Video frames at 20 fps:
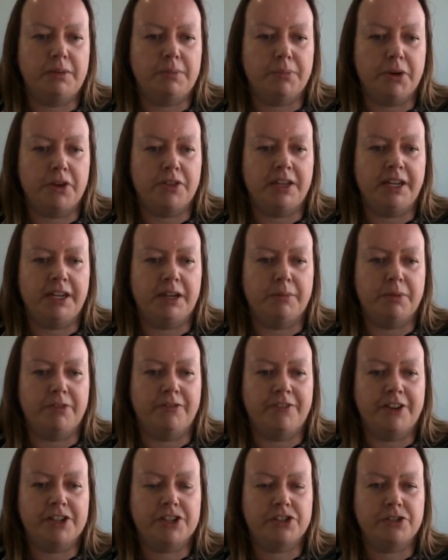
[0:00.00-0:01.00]
both in a
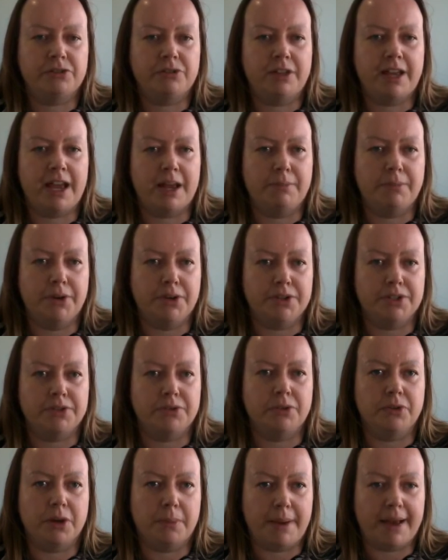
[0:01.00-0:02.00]
professional and
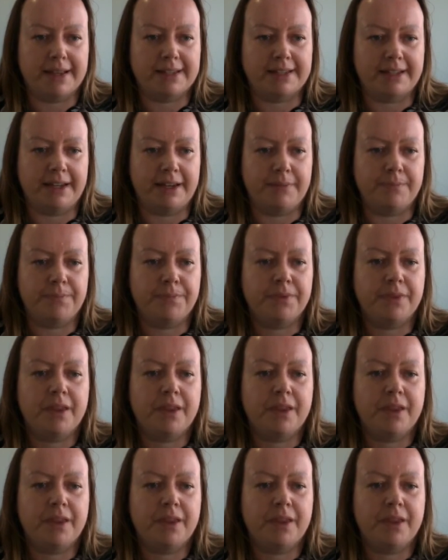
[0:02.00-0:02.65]
personal capacity.